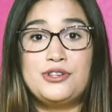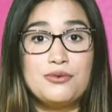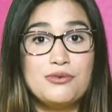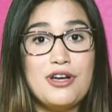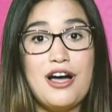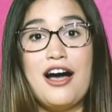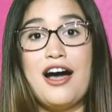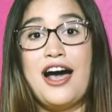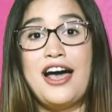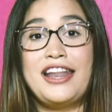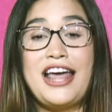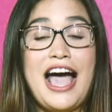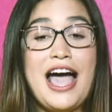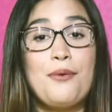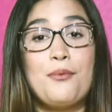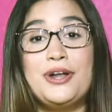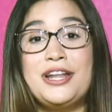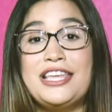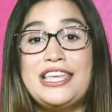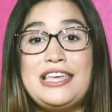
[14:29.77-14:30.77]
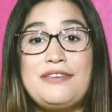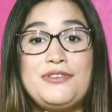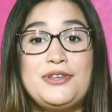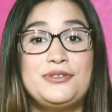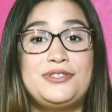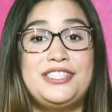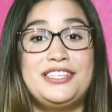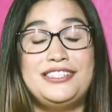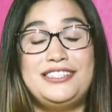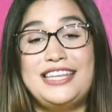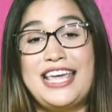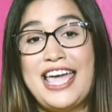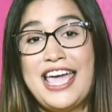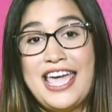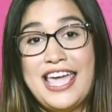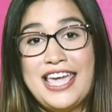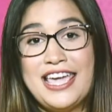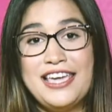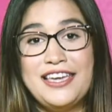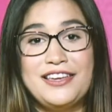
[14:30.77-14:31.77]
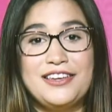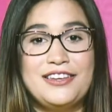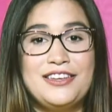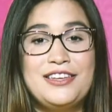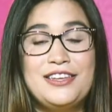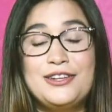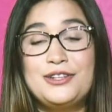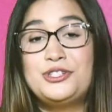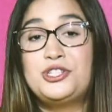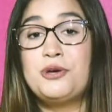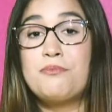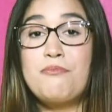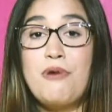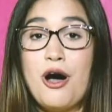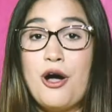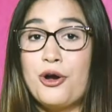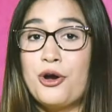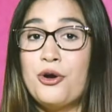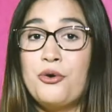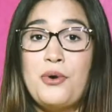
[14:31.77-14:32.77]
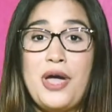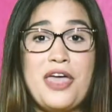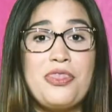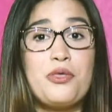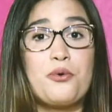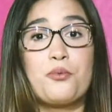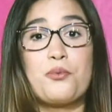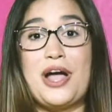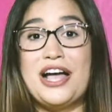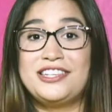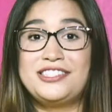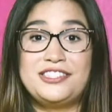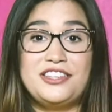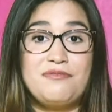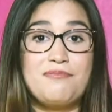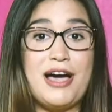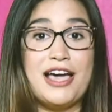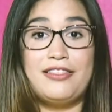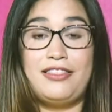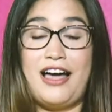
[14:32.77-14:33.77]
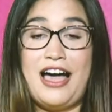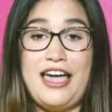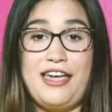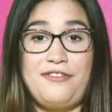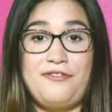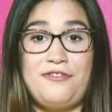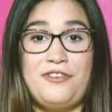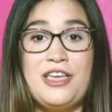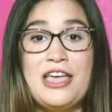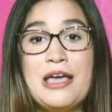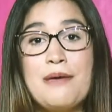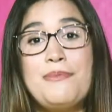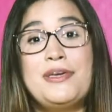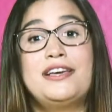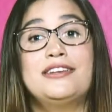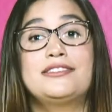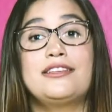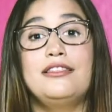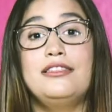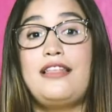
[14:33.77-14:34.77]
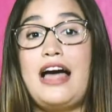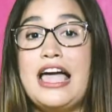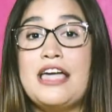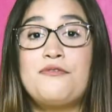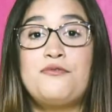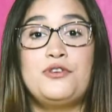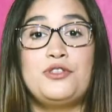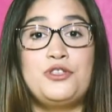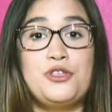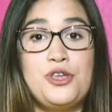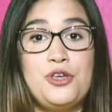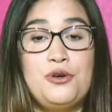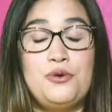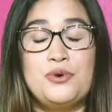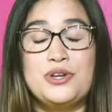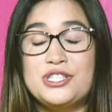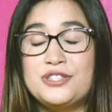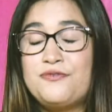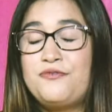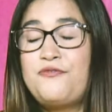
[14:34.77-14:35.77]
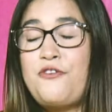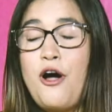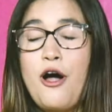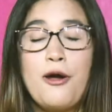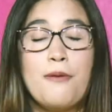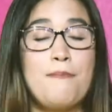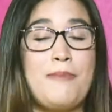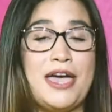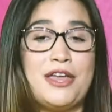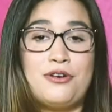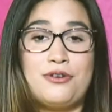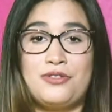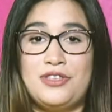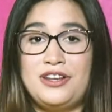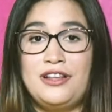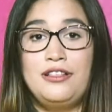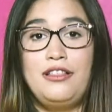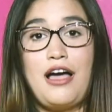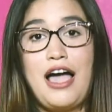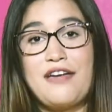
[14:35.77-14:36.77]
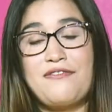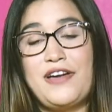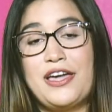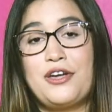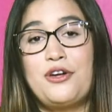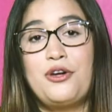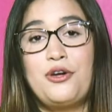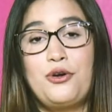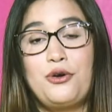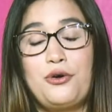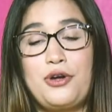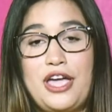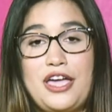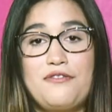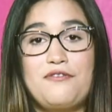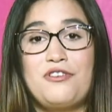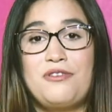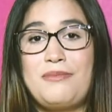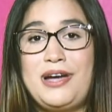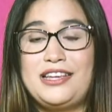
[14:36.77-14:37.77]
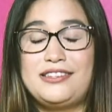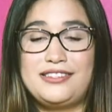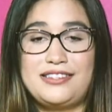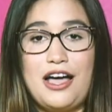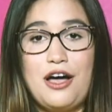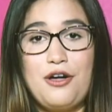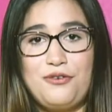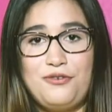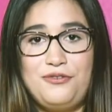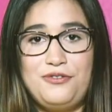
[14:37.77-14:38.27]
God, I want to give you today, tomorrow, and the rest of my life, because a life with you is far better than a life I can create for myself.